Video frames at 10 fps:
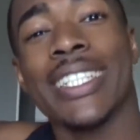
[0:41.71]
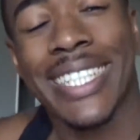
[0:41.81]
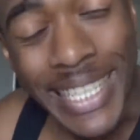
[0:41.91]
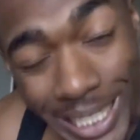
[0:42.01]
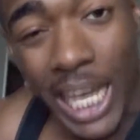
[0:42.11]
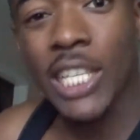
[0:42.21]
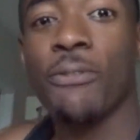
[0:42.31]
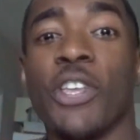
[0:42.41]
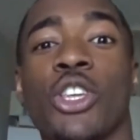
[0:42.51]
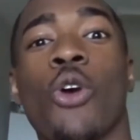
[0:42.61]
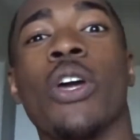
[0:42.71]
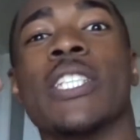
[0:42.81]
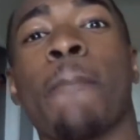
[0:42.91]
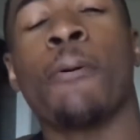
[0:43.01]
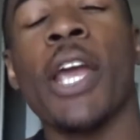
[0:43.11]
today's video is
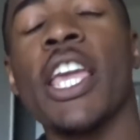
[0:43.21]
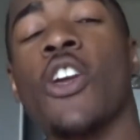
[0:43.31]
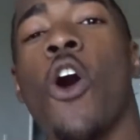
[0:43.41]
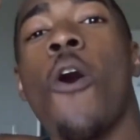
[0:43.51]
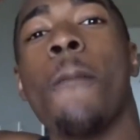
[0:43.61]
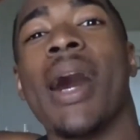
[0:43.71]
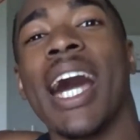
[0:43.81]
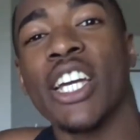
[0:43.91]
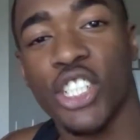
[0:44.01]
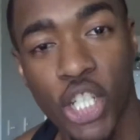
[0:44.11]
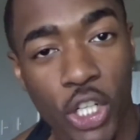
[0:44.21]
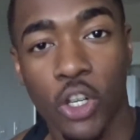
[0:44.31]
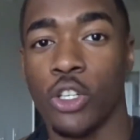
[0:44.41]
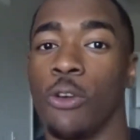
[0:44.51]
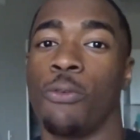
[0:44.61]
a prank on my
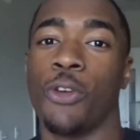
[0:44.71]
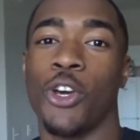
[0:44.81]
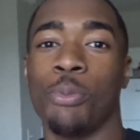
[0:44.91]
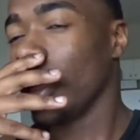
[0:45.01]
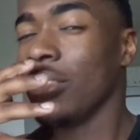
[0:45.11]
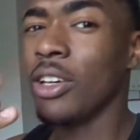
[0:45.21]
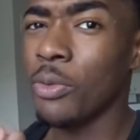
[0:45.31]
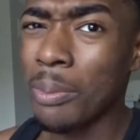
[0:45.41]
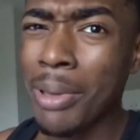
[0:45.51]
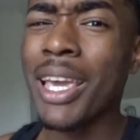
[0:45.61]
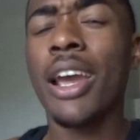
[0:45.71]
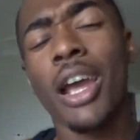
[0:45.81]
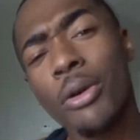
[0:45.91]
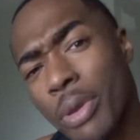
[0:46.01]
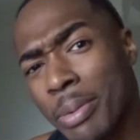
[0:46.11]
girl, you feel me? Look, me and
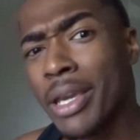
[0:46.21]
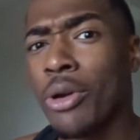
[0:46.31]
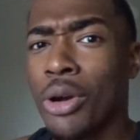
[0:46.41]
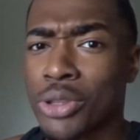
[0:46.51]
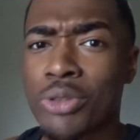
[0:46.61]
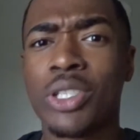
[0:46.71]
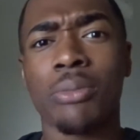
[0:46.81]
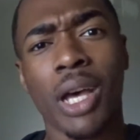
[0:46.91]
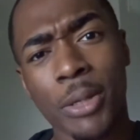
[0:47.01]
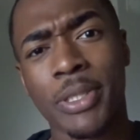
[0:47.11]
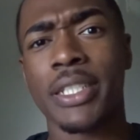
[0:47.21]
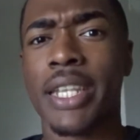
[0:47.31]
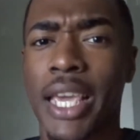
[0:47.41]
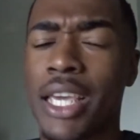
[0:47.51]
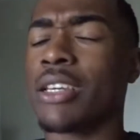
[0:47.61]
her, we've been going through some ups and
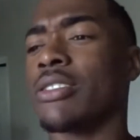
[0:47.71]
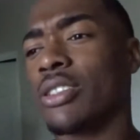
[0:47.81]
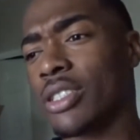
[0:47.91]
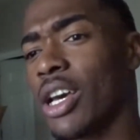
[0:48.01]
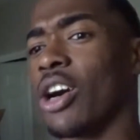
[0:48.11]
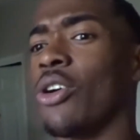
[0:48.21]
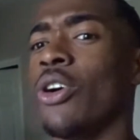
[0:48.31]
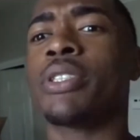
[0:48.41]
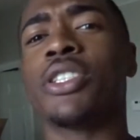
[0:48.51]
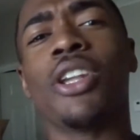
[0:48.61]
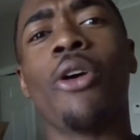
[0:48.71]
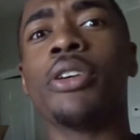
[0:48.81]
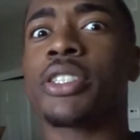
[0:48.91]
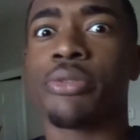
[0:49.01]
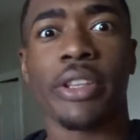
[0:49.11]
downs, you know. But you know,
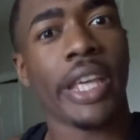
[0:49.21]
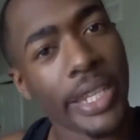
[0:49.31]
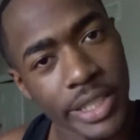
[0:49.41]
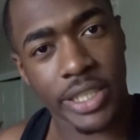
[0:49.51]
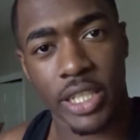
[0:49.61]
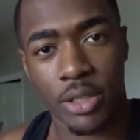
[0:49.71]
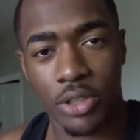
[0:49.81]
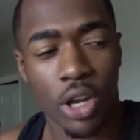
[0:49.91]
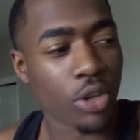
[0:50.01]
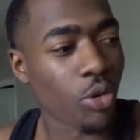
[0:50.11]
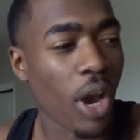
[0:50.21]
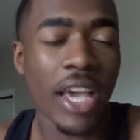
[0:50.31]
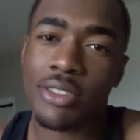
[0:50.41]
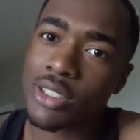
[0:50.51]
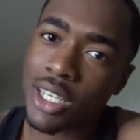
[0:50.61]
it's relationships, you know. You're gonna
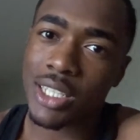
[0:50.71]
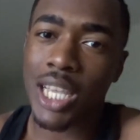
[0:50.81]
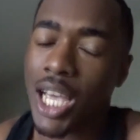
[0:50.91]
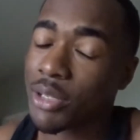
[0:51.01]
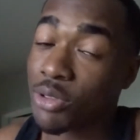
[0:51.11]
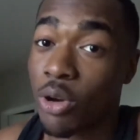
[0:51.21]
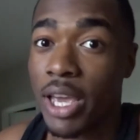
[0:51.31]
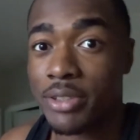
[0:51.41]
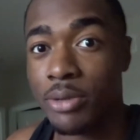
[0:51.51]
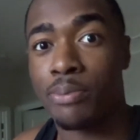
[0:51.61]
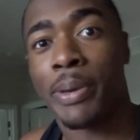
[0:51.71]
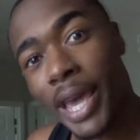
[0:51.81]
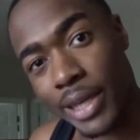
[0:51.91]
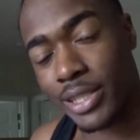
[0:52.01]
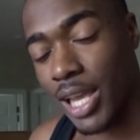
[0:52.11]
have some good times, you're gonna have some
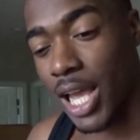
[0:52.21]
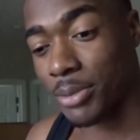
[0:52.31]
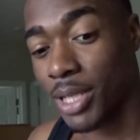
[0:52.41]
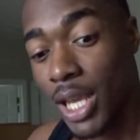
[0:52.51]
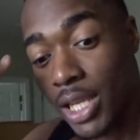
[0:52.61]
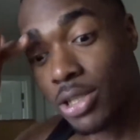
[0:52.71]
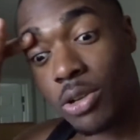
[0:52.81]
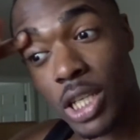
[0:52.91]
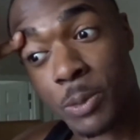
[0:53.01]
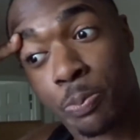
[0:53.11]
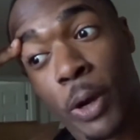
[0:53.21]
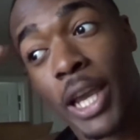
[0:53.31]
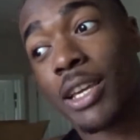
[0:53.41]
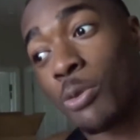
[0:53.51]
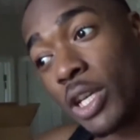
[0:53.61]
bad times. So this
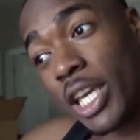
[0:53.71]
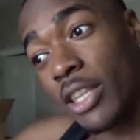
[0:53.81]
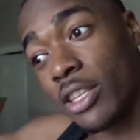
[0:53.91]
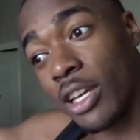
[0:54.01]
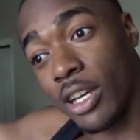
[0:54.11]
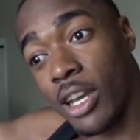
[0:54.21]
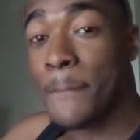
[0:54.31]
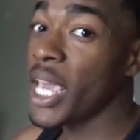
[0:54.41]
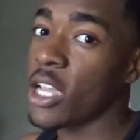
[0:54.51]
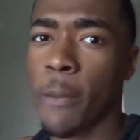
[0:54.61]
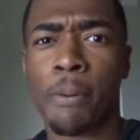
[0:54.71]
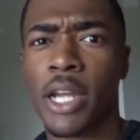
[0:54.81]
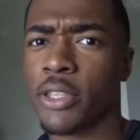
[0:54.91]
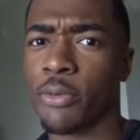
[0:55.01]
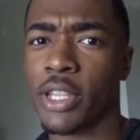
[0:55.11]
prank will either make or
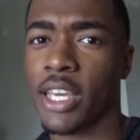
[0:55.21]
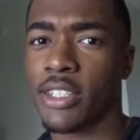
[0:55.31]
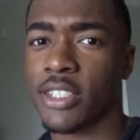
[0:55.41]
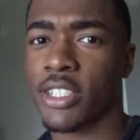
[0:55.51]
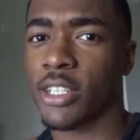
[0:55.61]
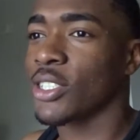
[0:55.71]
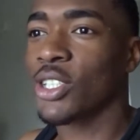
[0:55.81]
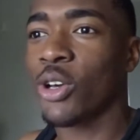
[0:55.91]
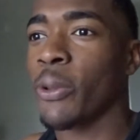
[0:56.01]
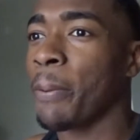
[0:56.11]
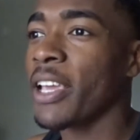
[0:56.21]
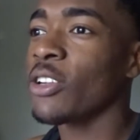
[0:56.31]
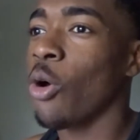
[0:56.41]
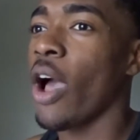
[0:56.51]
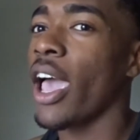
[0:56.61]
break the relationship. So
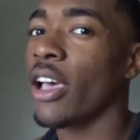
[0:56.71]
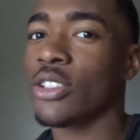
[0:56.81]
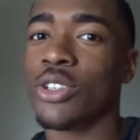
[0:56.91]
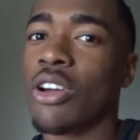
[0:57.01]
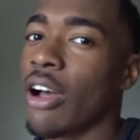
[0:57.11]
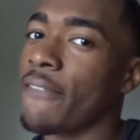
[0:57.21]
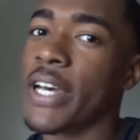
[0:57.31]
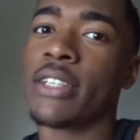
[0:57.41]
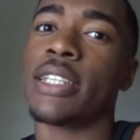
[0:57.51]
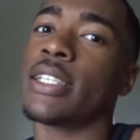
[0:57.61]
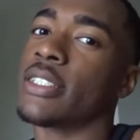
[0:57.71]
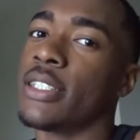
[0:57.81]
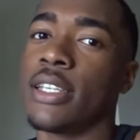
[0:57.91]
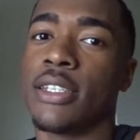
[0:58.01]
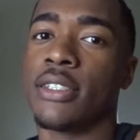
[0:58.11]
depending on how strong our
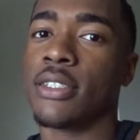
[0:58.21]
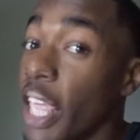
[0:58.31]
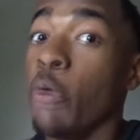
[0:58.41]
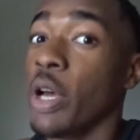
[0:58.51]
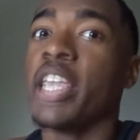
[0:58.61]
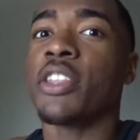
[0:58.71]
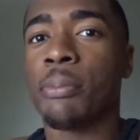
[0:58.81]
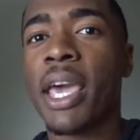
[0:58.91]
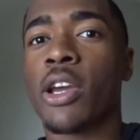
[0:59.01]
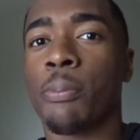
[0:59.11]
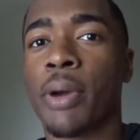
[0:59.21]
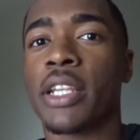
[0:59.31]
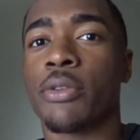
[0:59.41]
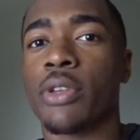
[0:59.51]
foundation is, it will either make or break the